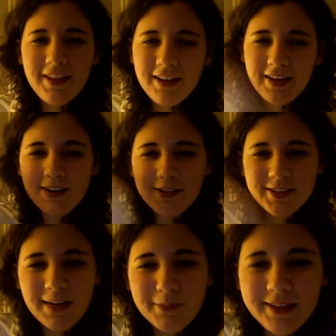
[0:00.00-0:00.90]
and I was
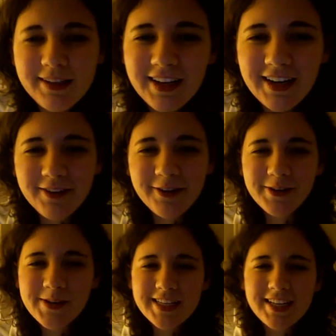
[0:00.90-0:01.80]
happy, and everyone
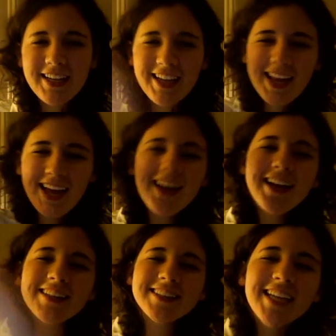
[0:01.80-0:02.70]
was like, hey,
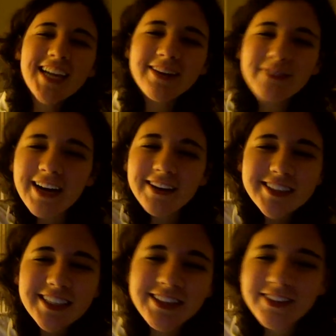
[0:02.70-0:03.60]
it's Sam, how's she
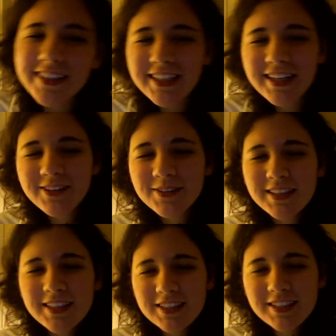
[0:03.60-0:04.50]
doing? And I was like,
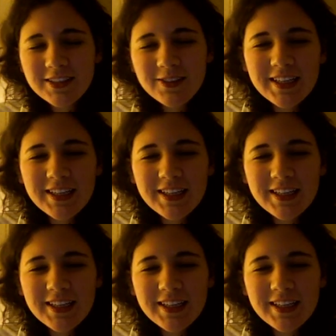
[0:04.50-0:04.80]
she's doing